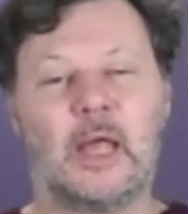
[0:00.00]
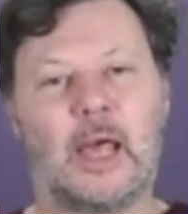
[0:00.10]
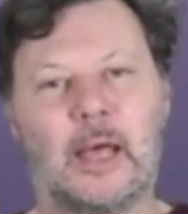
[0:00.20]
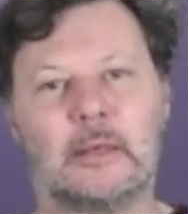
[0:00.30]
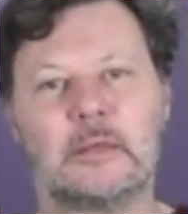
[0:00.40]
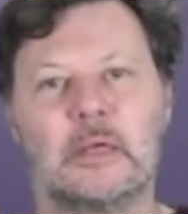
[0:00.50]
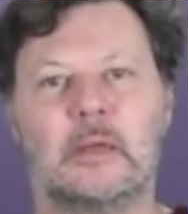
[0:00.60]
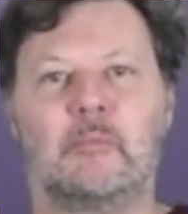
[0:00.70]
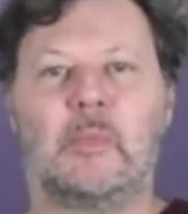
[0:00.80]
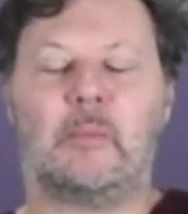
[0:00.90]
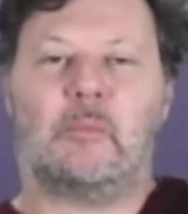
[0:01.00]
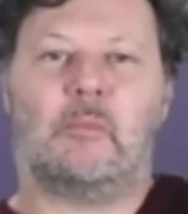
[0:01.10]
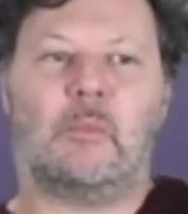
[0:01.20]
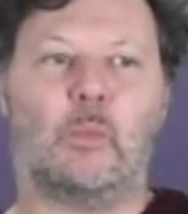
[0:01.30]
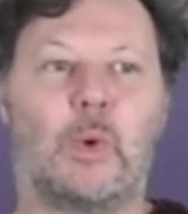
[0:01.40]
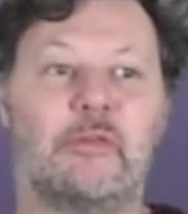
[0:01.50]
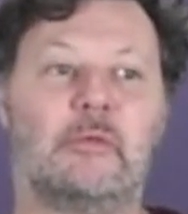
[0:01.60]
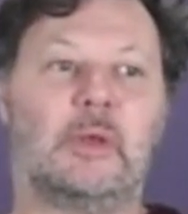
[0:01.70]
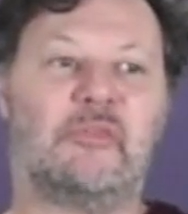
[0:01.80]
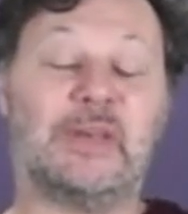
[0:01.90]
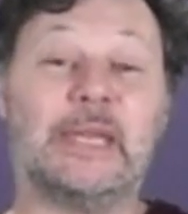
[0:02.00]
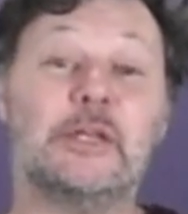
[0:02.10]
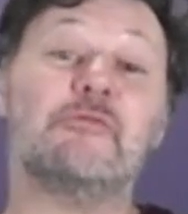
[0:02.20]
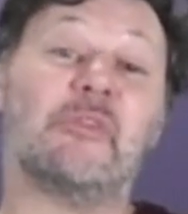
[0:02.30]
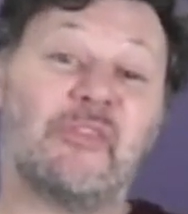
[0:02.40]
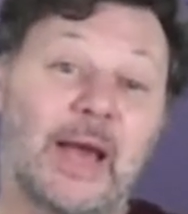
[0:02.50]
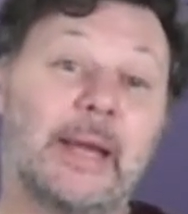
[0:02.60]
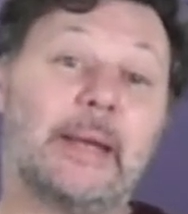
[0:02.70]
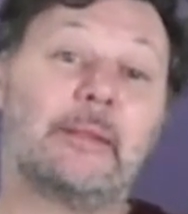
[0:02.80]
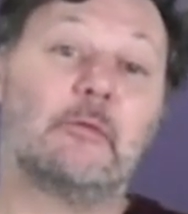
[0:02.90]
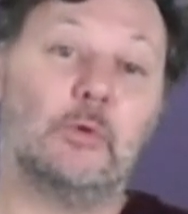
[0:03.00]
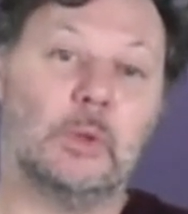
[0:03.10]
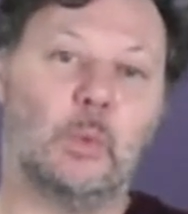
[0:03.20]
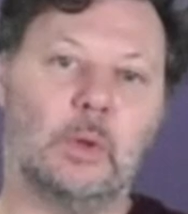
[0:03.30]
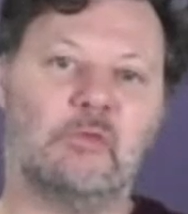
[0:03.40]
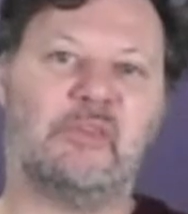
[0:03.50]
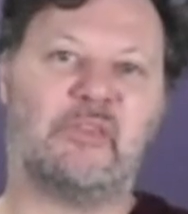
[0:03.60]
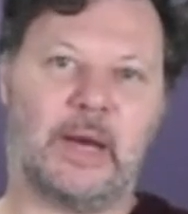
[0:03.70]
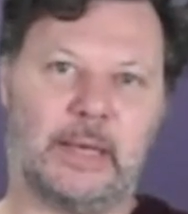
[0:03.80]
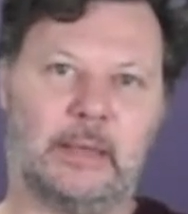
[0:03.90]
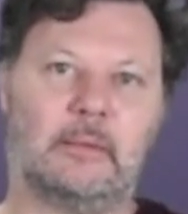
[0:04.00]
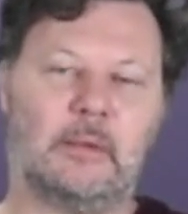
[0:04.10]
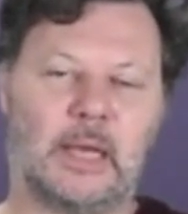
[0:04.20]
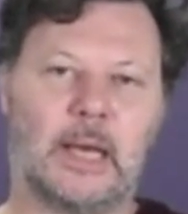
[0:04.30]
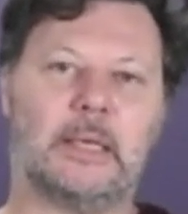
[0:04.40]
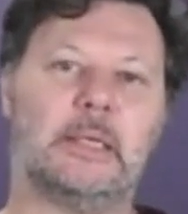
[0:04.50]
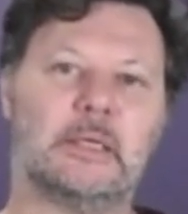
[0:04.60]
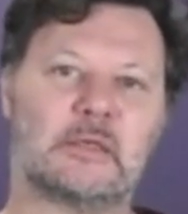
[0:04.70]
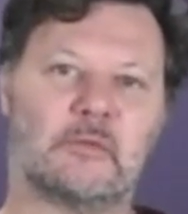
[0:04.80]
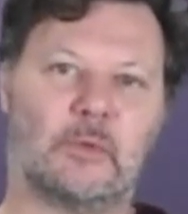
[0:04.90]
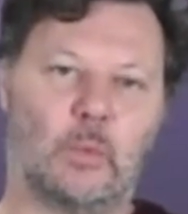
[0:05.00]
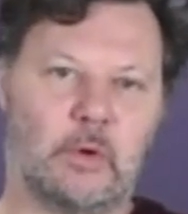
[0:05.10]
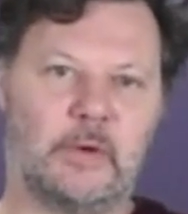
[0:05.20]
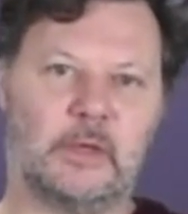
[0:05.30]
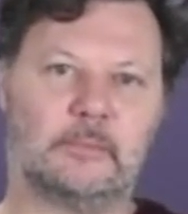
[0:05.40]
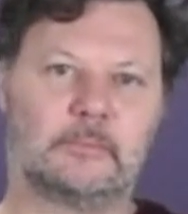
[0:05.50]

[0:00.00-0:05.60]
and whether if it needs refining, the ruler will refine the ideas of the warrior.